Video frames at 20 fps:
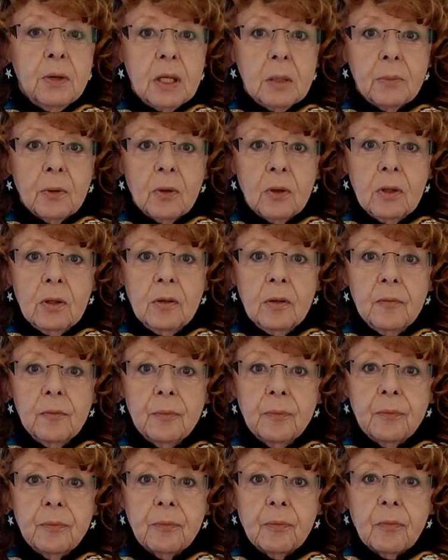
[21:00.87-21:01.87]
people
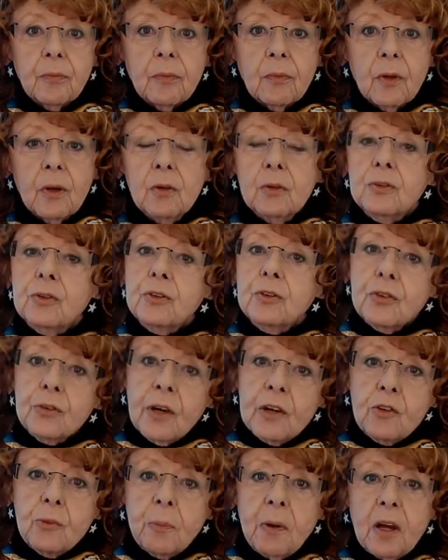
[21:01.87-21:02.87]
to
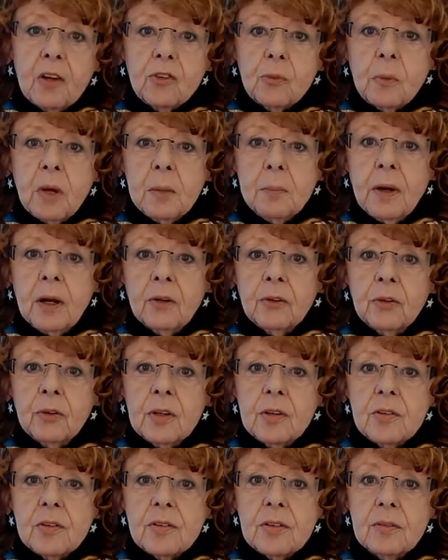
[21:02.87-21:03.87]
trespass my
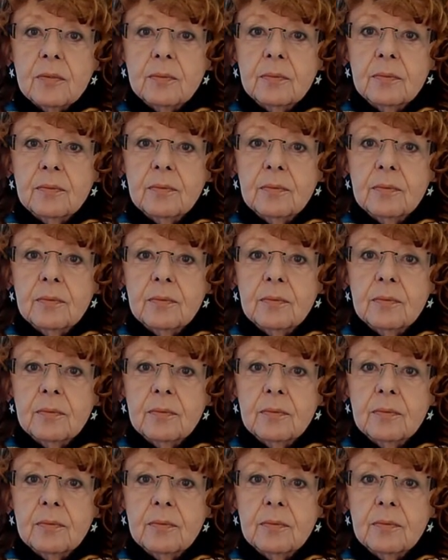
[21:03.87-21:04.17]
boundaries